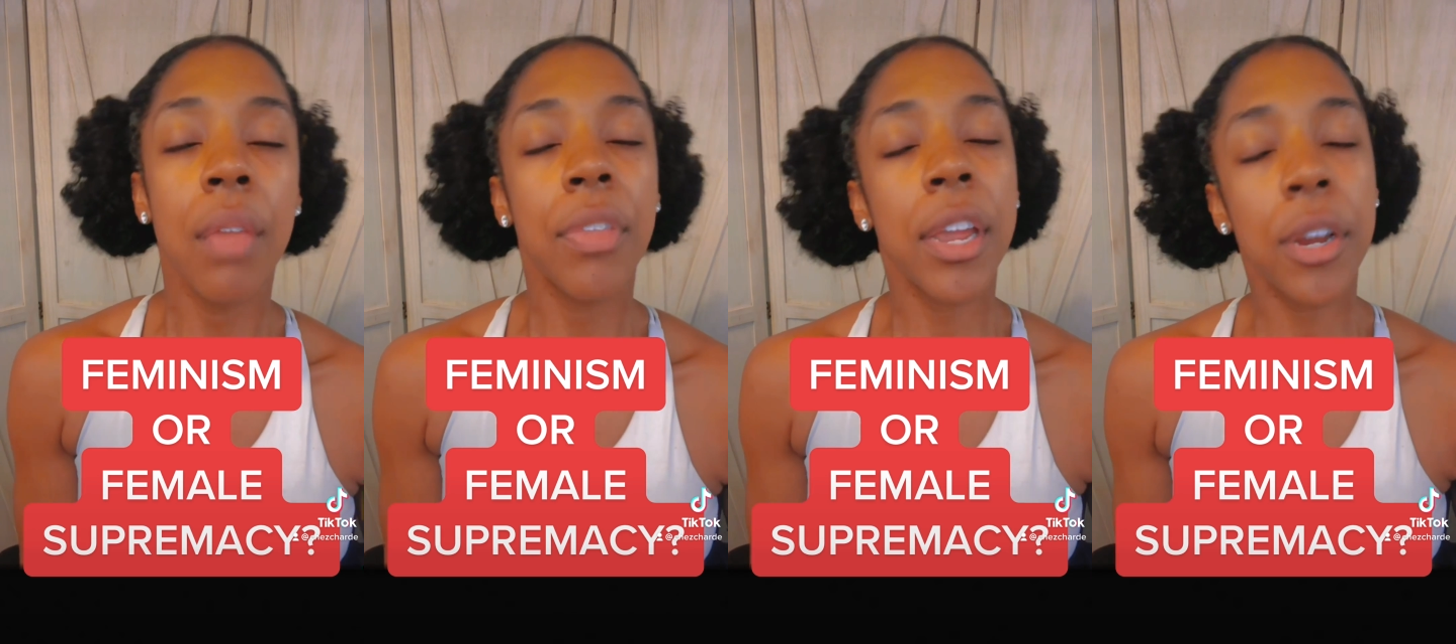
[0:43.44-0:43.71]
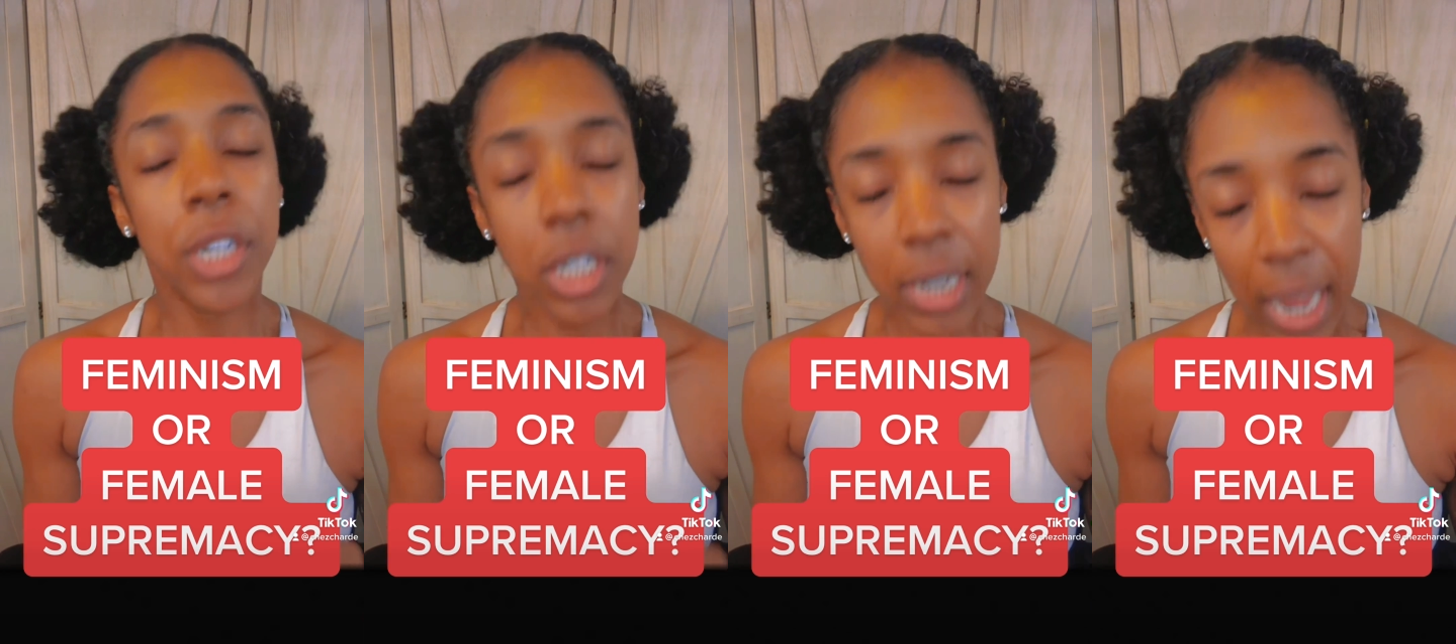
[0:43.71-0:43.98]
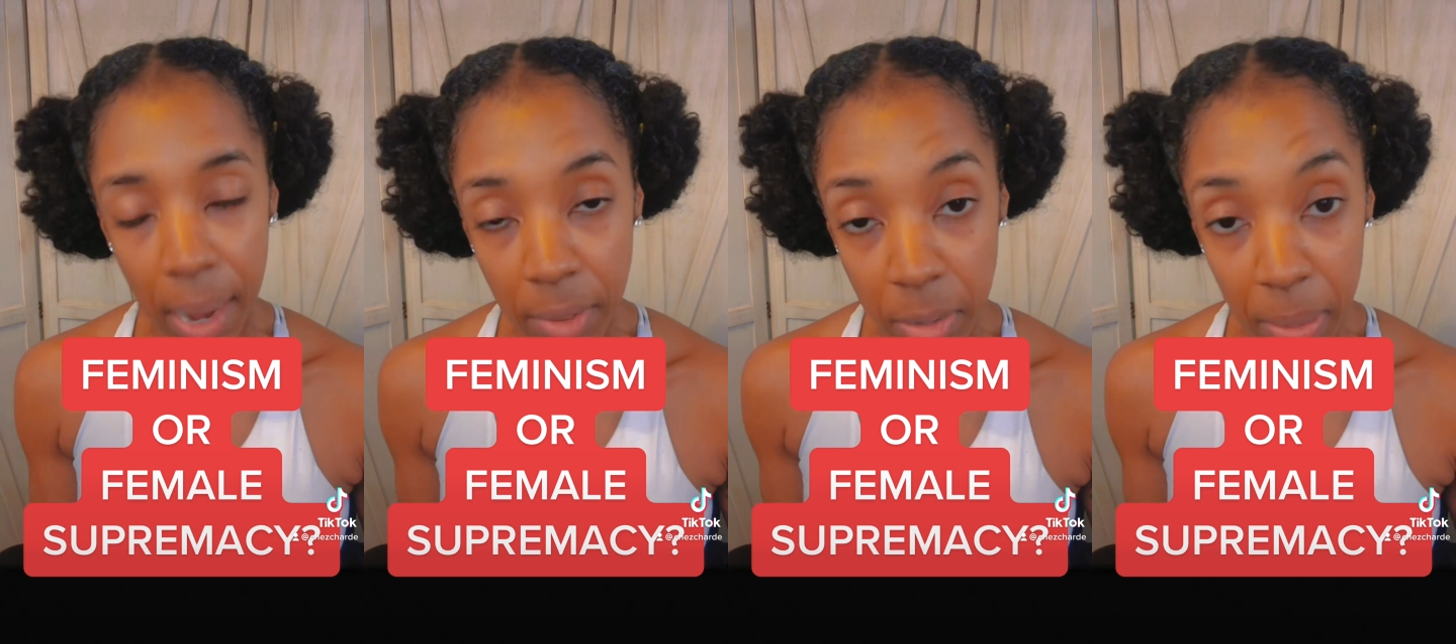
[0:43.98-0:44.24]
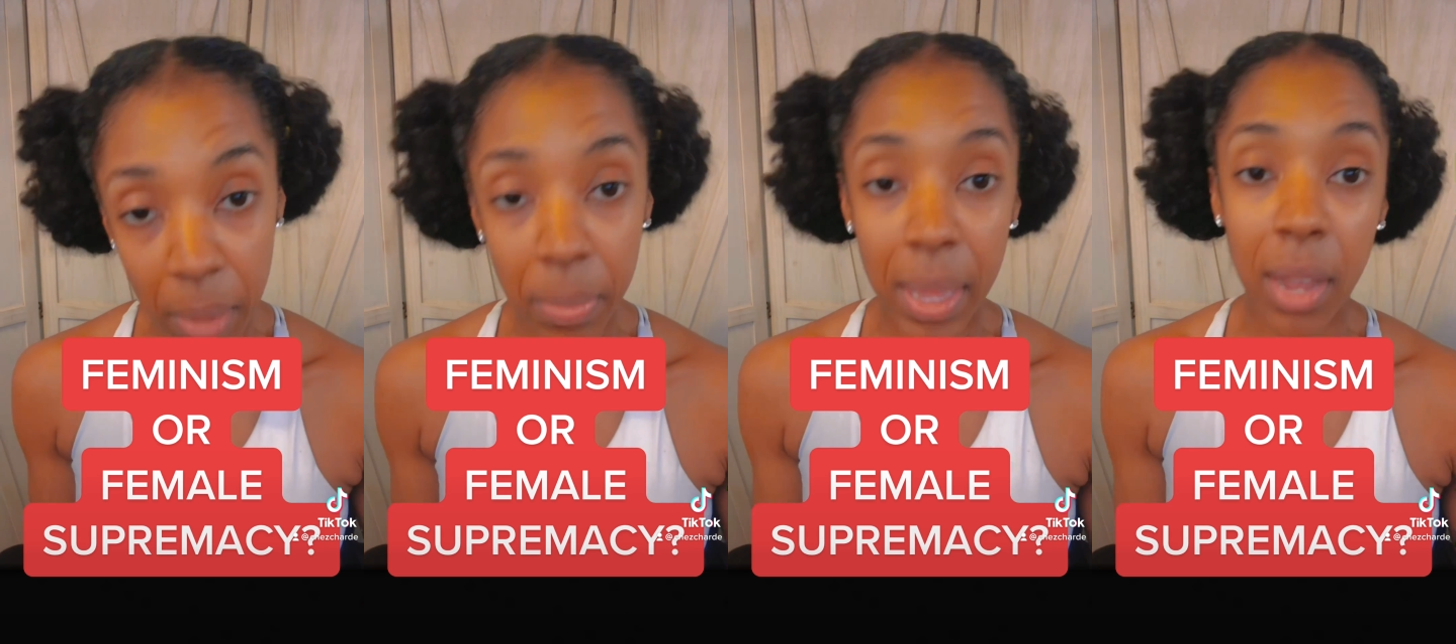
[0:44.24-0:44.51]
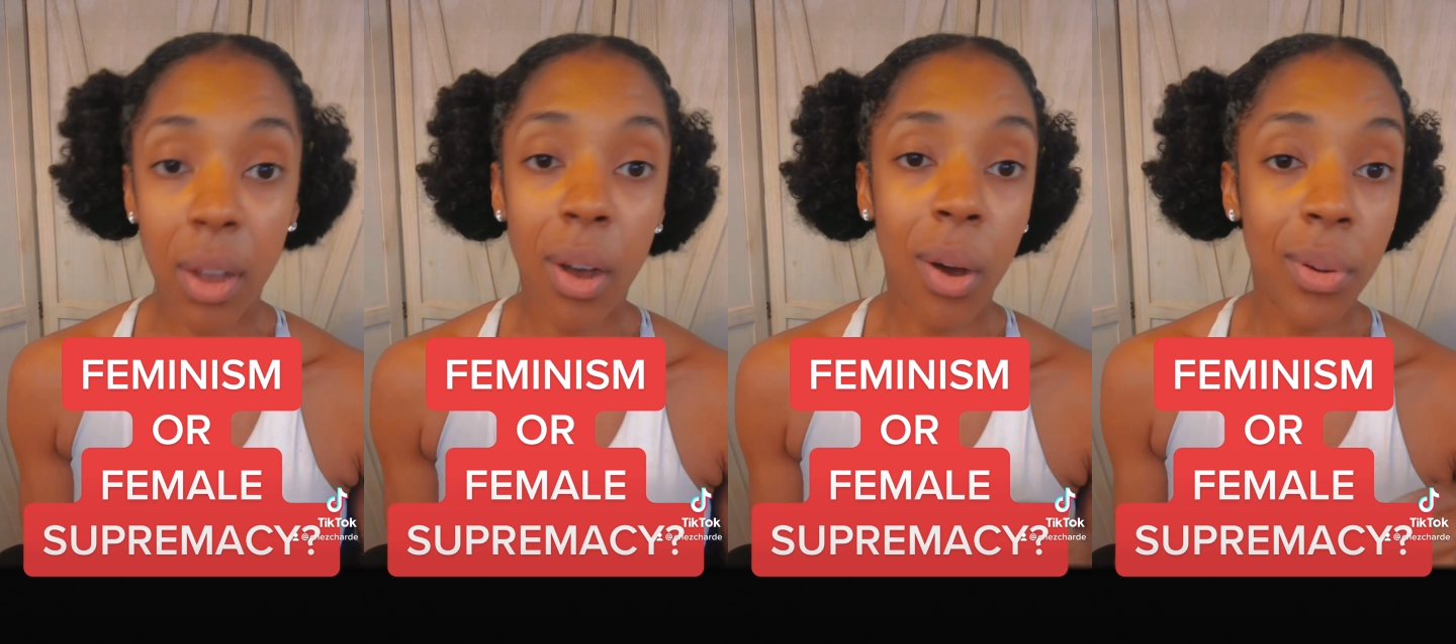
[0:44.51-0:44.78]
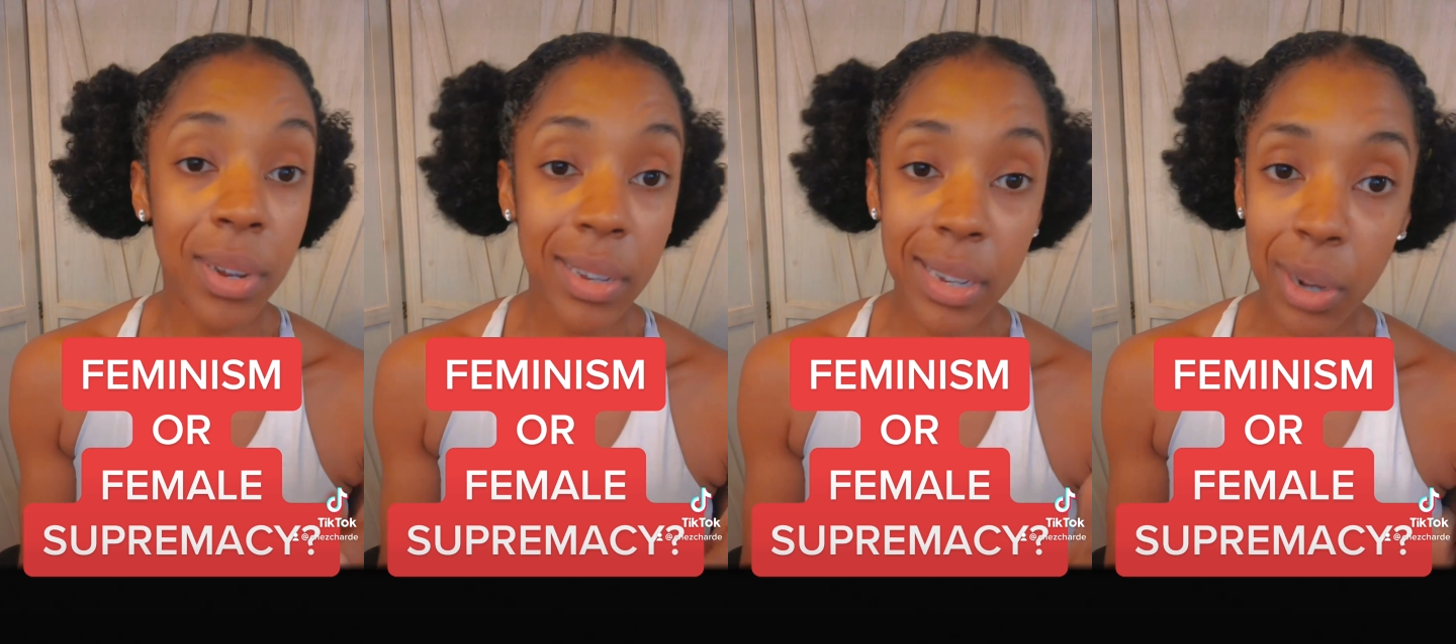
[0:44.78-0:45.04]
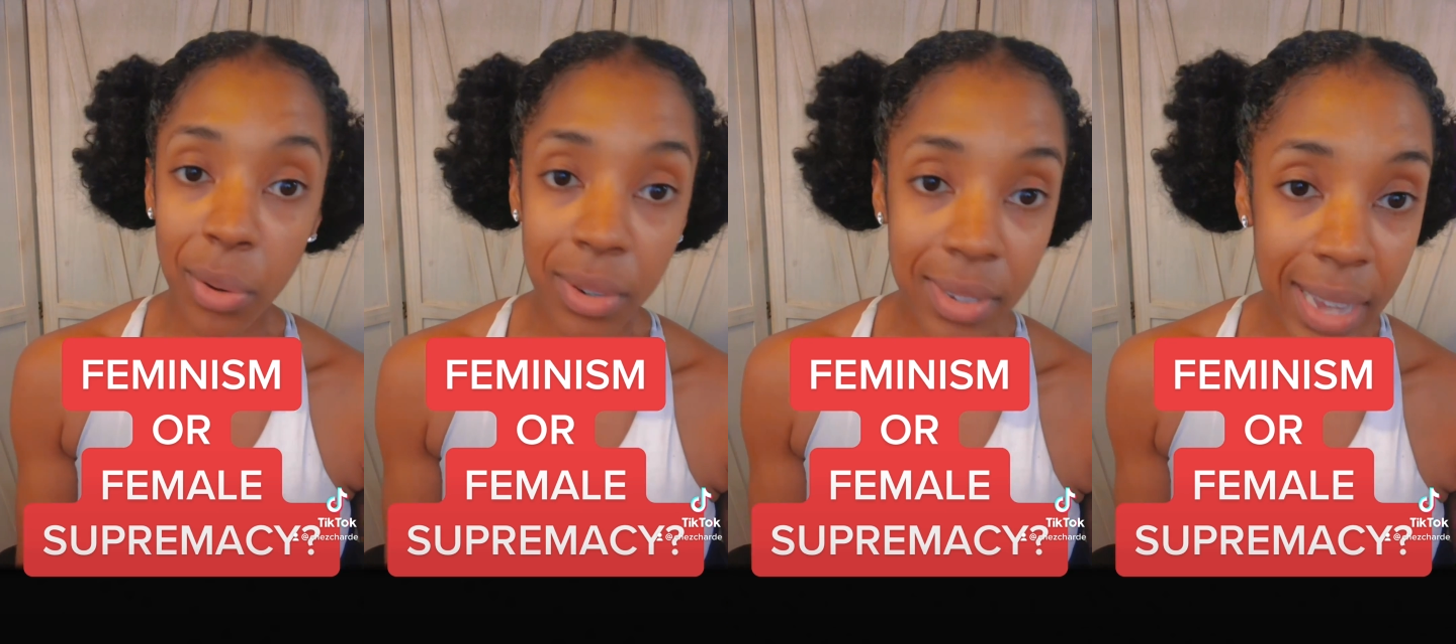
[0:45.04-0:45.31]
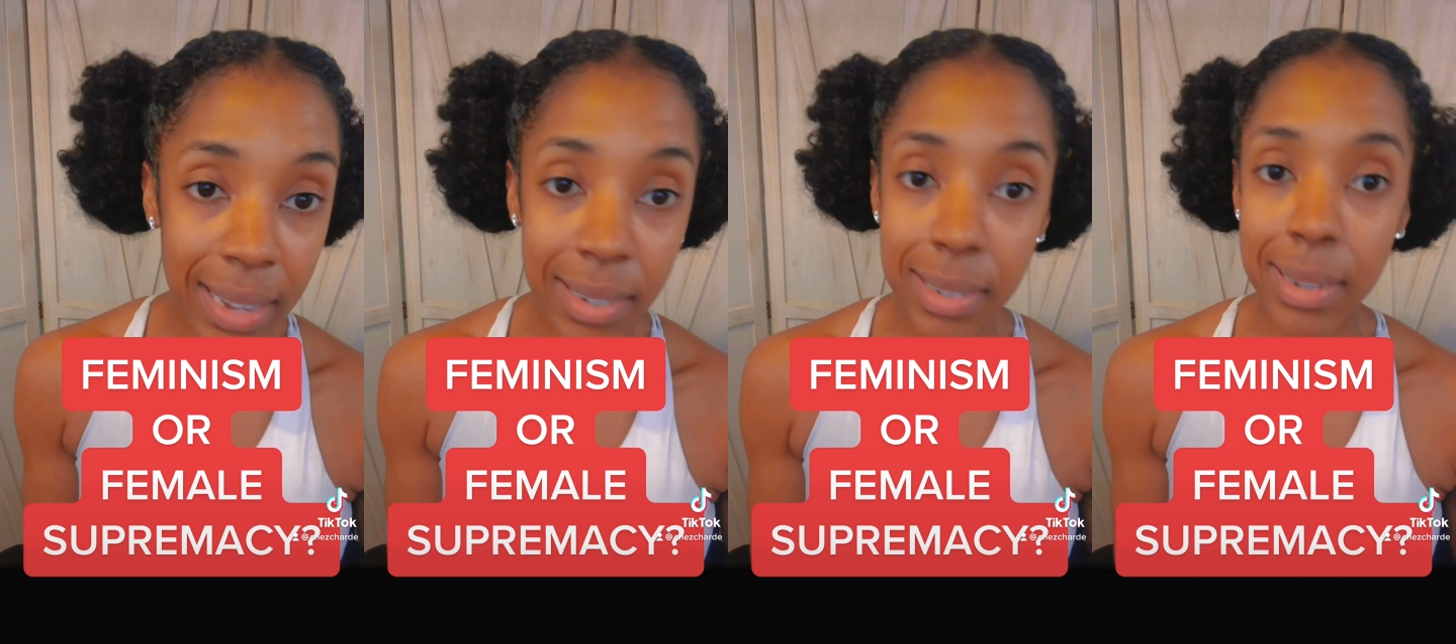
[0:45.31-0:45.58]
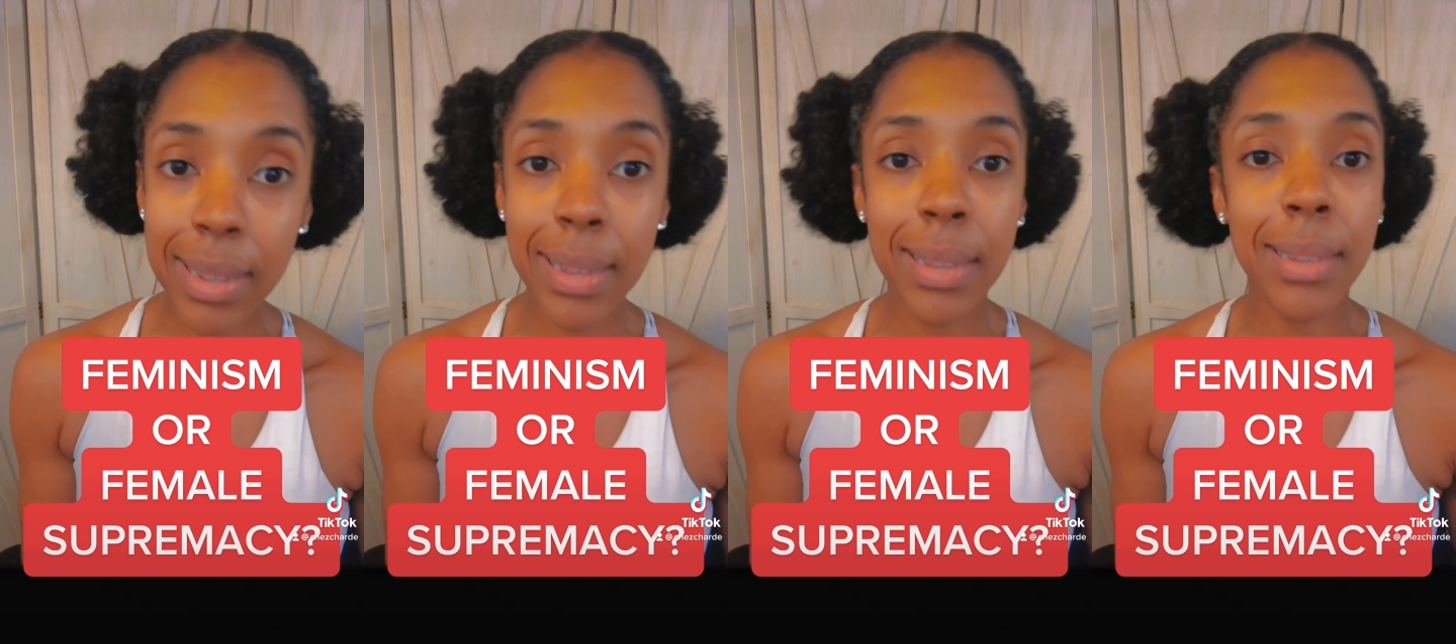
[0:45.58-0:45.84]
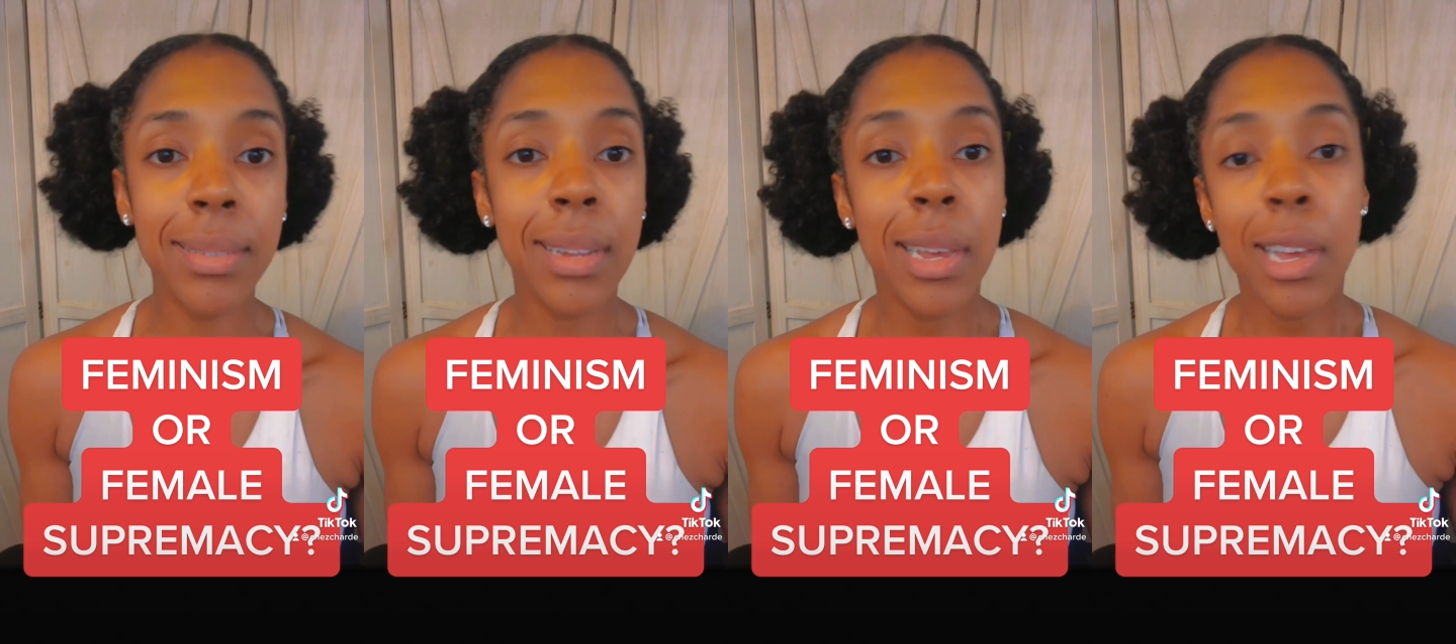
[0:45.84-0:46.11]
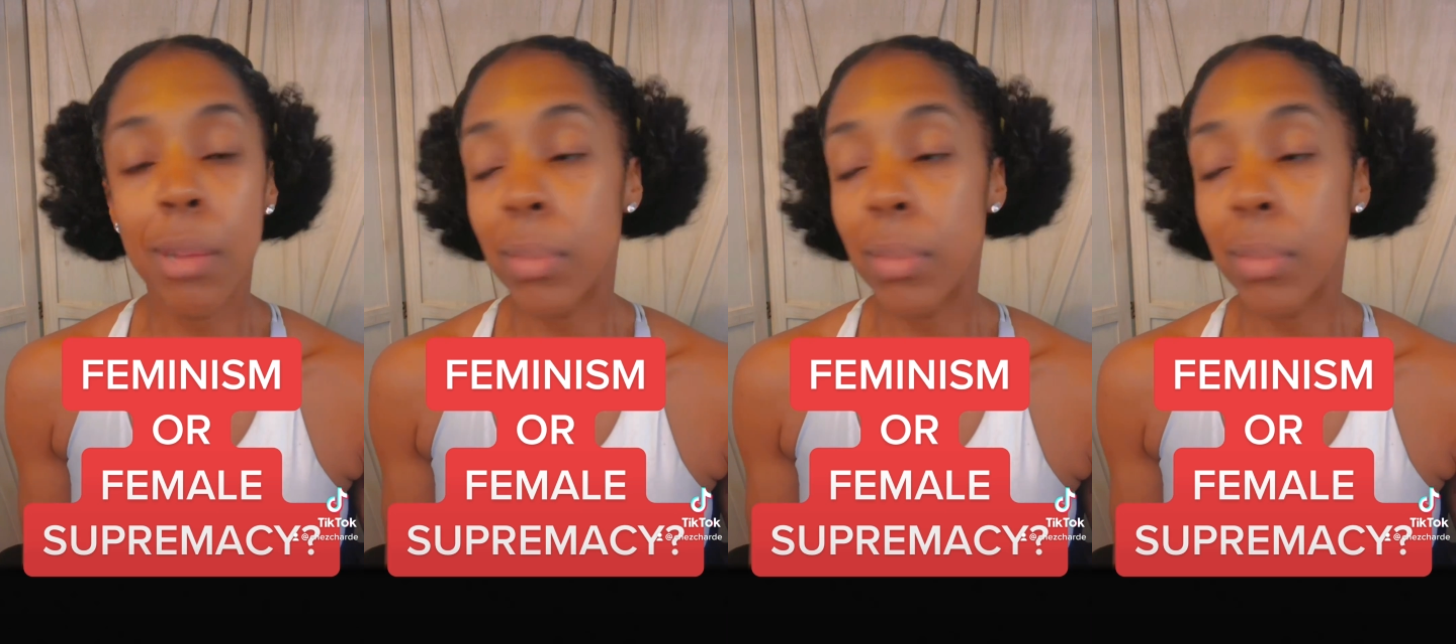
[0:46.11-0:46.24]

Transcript: they are shamed by being called, desties,